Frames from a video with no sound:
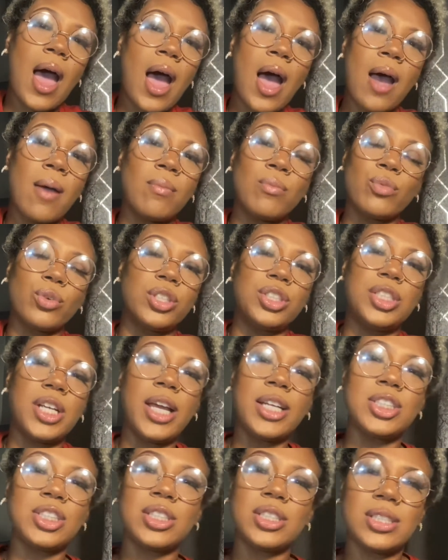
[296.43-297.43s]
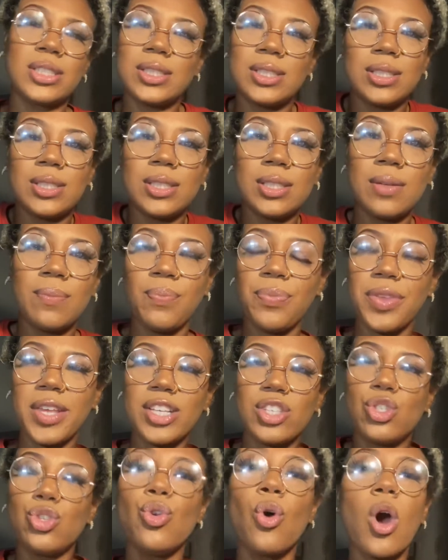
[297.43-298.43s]
rejection
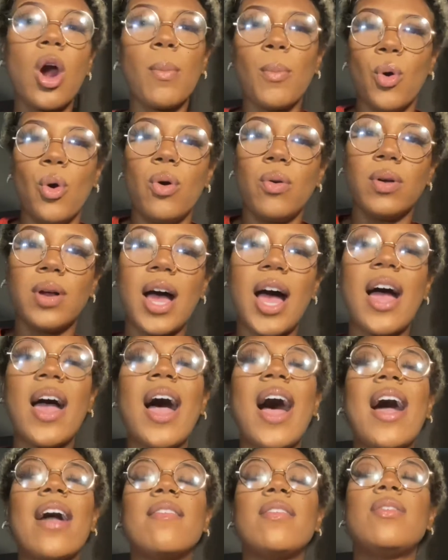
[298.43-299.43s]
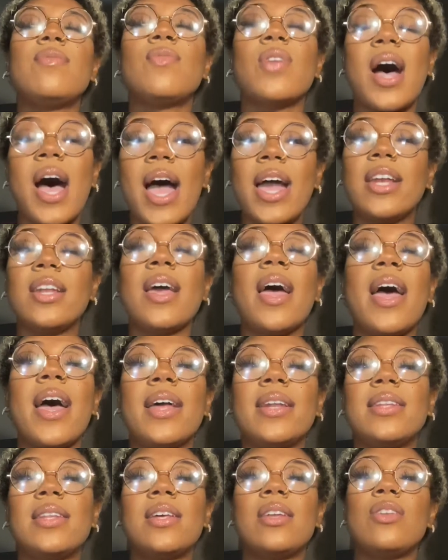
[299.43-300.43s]
it's normal. I
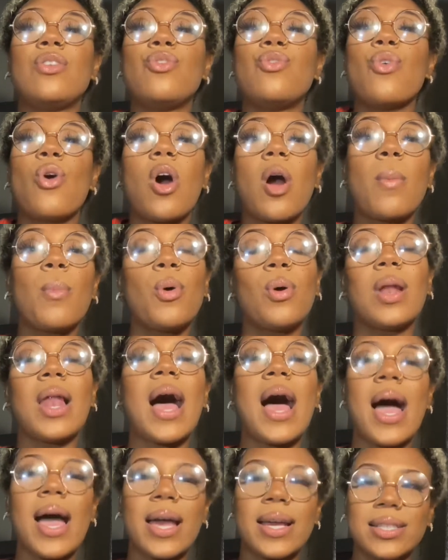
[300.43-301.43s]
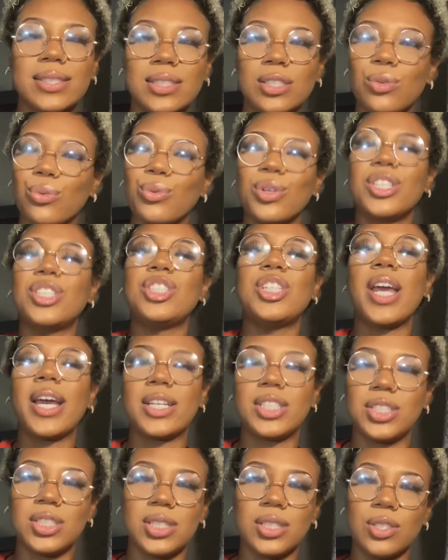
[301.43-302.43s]
had the normalized
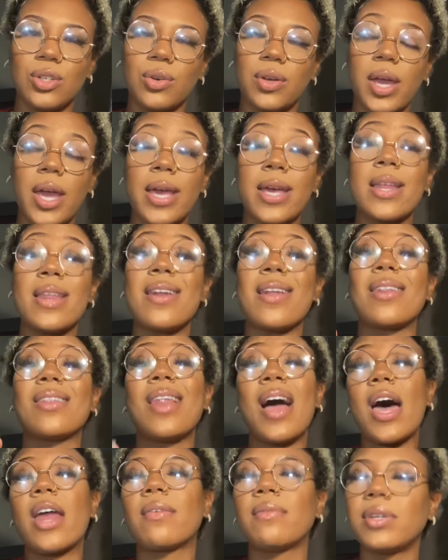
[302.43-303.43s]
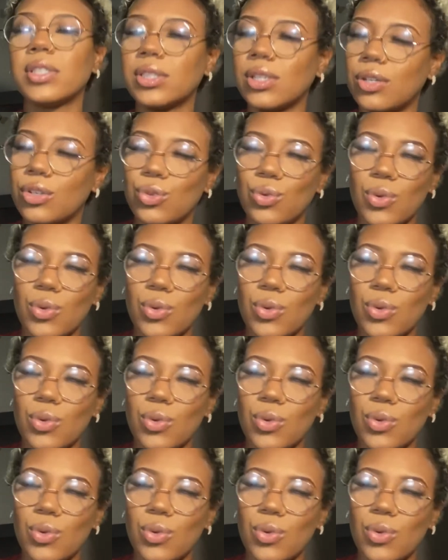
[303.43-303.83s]
rejection, okay? And a lot of us are doing